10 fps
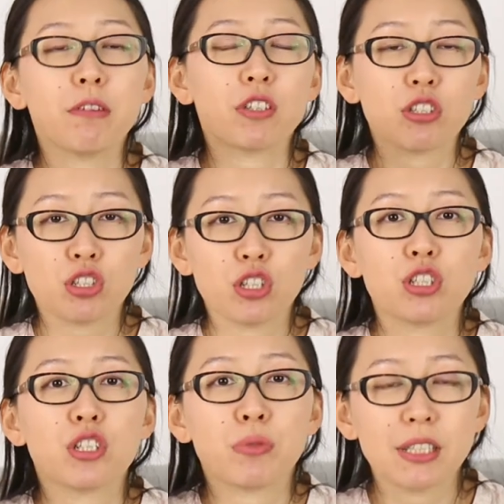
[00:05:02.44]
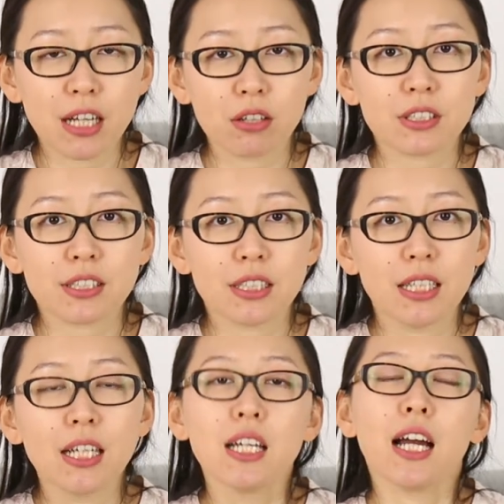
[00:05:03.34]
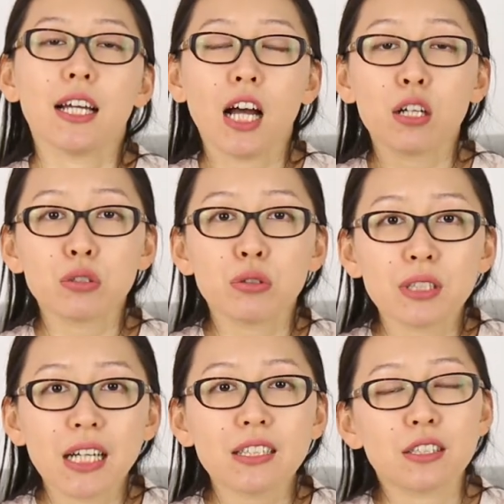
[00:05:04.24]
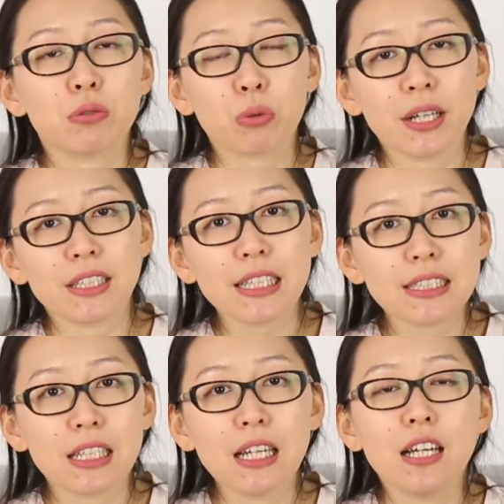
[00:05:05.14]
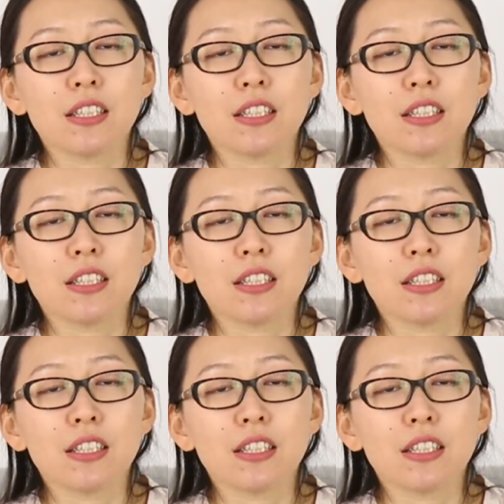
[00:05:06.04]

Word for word: of the search results. And how to do that is quite easy.